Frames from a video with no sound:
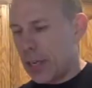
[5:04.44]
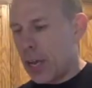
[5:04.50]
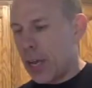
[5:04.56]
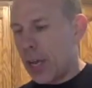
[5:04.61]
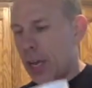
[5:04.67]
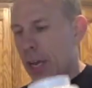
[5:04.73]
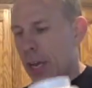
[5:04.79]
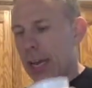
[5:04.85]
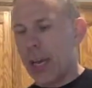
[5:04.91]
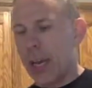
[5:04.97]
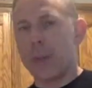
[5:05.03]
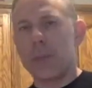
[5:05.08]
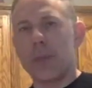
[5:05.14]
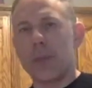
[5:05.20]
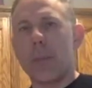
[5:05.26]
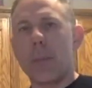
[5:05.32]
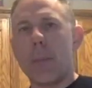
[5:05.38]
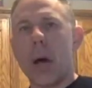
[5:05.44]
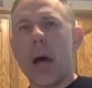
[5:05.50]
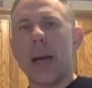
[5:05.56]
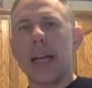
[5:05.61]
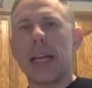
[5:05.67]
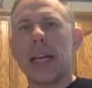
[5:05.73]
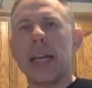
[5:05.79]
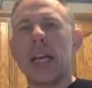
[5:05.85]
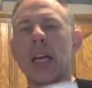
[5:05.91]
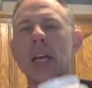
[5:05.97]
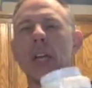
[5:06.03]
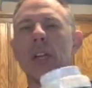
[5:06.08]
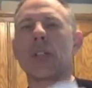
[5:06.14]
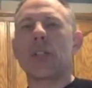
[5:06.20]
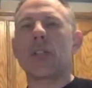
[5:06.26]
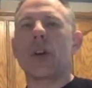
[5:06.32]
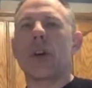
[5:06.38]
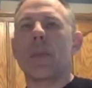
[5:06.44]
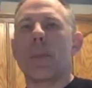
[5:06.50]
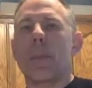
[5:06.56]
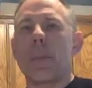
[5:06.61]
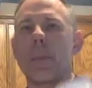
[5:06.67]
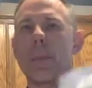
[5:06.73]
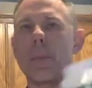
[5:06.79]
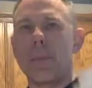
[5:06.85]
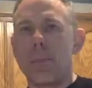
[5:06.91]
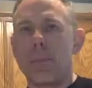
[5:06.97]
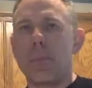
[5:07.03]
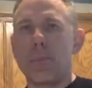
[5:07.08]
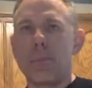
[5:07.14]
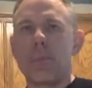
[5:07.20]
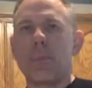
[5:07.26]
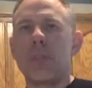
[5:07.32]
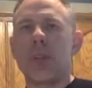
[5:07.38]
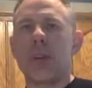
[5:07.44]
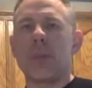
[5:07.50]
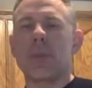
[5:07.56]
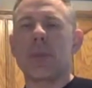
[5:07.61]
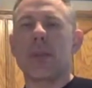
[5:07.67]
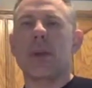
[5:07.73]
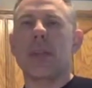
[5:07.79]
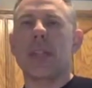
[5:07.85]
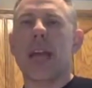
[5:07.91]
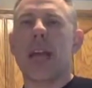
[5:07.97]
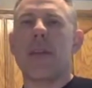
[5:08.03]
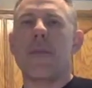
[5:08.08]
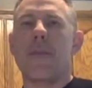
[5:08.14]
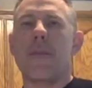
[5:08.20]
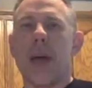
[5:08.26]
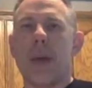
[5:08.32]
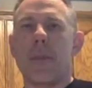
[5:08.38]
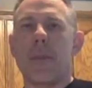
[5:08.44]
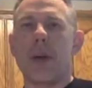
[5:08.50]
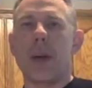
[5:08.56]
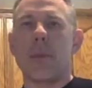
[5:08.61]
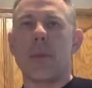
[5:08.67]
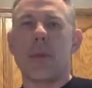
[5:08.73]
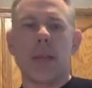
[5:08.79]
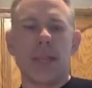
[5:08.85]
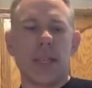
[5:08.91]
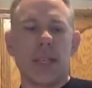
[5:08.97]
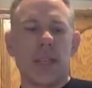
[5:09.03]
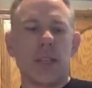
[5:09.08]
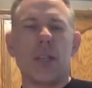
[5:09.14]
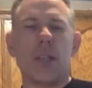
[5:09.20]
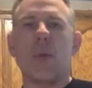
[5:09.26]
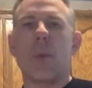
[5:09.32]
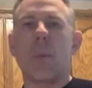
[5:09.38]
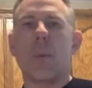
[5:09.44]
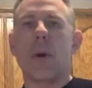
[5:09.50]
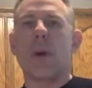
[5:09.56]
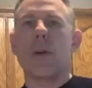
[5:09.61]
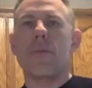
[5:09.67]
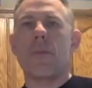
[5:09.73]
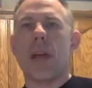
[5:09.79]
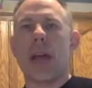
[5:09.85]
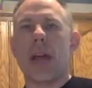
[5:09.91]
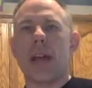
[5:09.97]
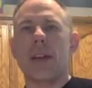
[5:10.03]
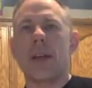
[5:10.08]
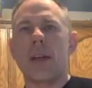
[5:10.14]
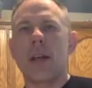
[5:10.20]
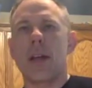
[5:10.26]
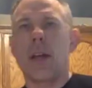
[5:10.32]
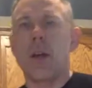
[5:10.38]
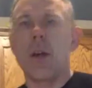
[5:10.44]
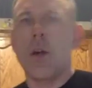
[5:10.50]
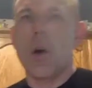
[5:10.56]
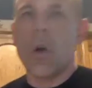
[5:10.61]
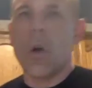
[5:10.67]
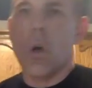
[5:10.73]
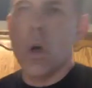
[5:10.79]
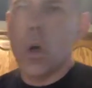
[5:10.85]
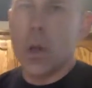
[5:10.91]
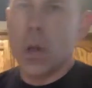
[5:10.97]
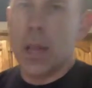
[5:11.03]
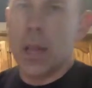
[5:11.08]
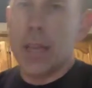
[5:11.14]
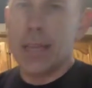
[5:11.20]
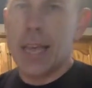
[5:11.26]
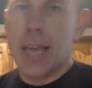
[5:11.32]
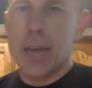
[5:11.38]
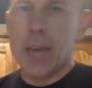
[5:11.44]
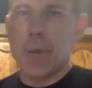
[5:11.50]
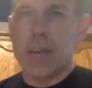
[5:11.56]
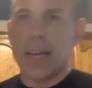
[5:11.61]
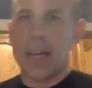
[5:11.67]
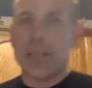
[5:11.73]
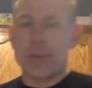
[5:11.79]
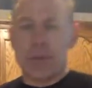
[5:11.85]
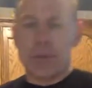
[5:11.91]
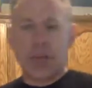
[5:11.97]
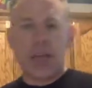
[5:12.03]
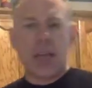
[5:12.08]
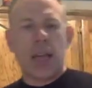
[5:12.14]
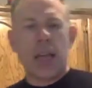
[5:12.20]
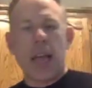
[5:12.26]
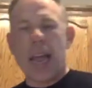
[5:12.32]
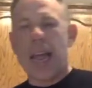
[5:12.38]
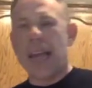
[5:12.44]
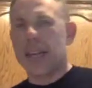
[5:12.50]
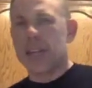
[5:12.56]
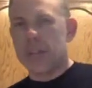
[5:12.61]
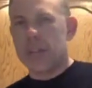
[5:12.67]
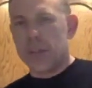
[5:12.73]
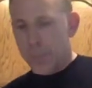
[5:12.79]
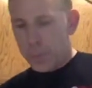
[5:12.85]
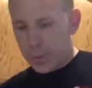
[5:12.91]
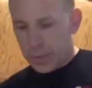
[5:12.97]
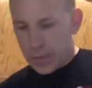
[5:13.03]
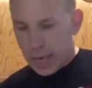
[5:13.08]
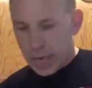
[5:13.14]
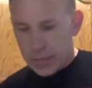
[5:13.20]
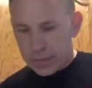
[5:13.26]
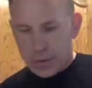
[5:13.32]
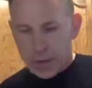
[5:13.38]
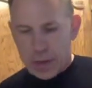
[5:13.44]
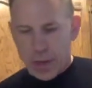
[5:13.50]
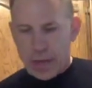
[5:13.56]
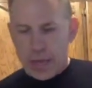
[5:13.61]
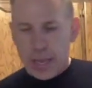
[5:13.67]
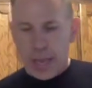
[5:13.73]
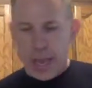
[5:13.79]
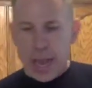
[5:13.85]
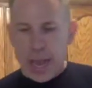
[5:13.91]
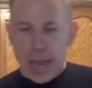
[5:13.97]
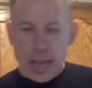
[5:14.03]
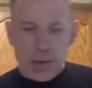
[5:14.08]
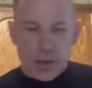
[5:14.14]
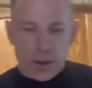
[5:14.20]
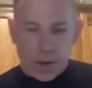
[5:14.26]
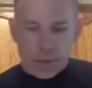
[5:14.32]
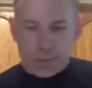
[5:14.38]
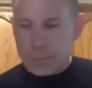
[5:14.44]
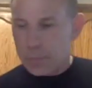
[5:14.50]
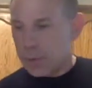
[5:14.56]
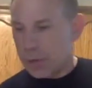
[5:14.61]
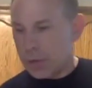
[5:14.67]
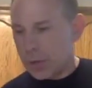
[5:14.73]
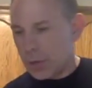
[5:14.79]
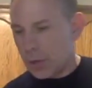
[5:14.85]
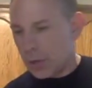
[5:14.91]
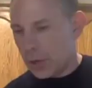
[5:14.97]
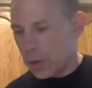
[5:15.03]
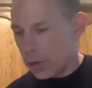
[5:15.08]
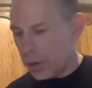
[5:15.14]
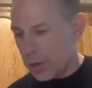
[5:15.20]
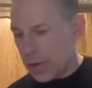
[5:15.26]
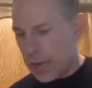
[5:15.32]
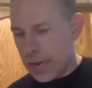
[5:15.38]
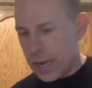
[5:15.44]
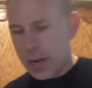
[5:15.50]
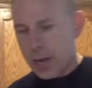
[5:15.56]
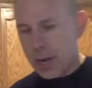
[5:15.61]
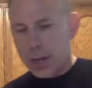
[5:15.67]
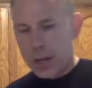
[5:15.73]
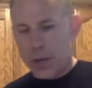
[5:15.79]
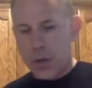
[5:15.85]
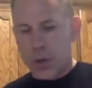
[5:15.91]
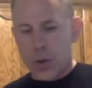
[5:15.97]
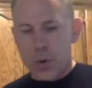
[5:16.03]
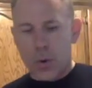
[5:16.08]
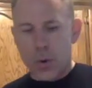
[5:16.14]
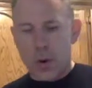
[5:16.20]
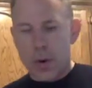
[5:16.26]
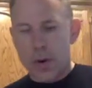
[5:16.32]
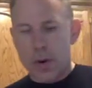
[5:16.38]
it helps your body jumpstart that fat burning process, and you will burn fat all day because of it. And it's super satisfying, and you don't have to put sugar in your